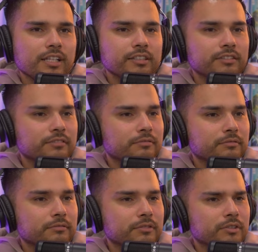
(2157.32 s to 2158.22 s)
like it.
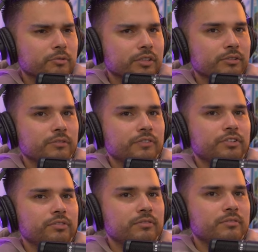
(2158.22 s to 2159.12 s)
They're what, two for
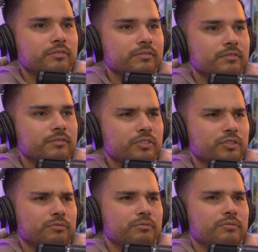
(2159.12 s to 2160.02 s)
two?
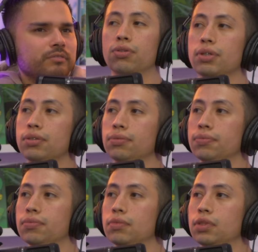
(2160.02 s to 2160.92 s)
Or three three?
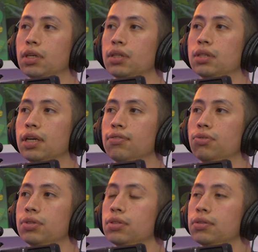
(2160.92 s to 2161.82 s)
Two for two. I think they have
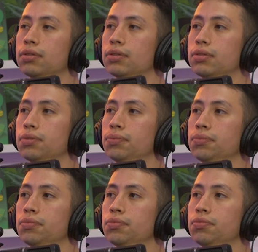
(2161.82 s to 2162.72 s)
three songs.
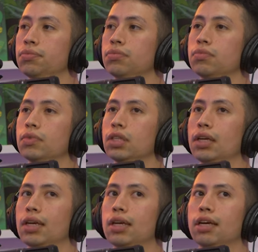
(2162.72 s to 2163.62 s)
What's the other one?
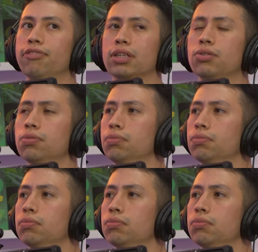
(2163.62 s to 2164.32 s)
Effecto. It's